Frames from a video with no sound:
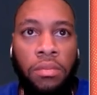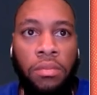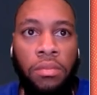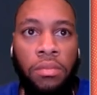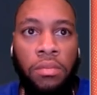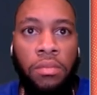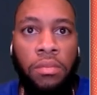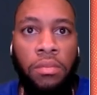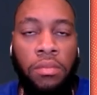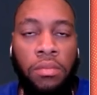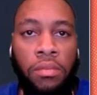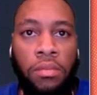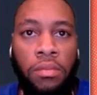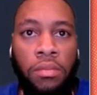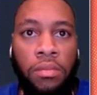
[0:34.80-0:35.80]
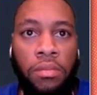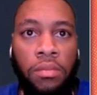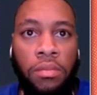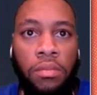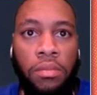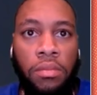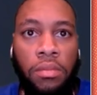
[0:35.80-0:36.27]

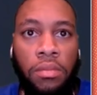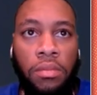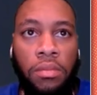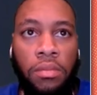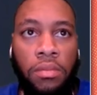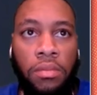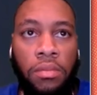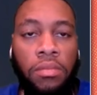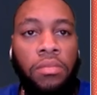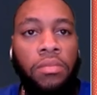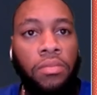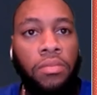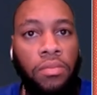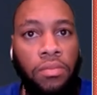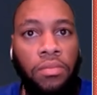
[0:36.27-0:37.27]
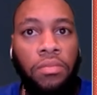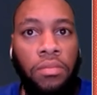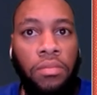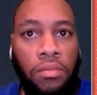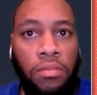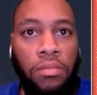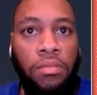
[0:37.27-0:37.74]

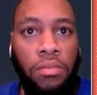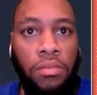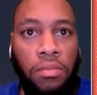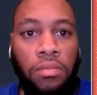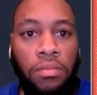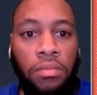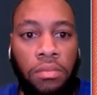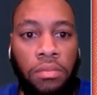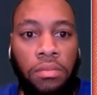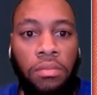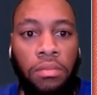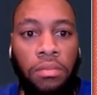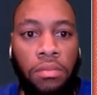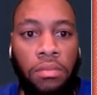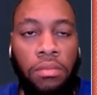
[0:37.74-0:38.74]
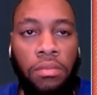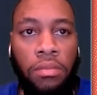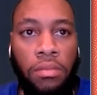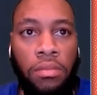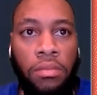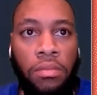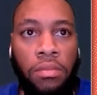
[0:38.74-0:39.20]

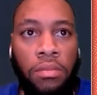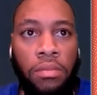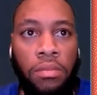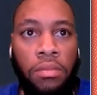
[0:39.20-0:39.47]
[no speech]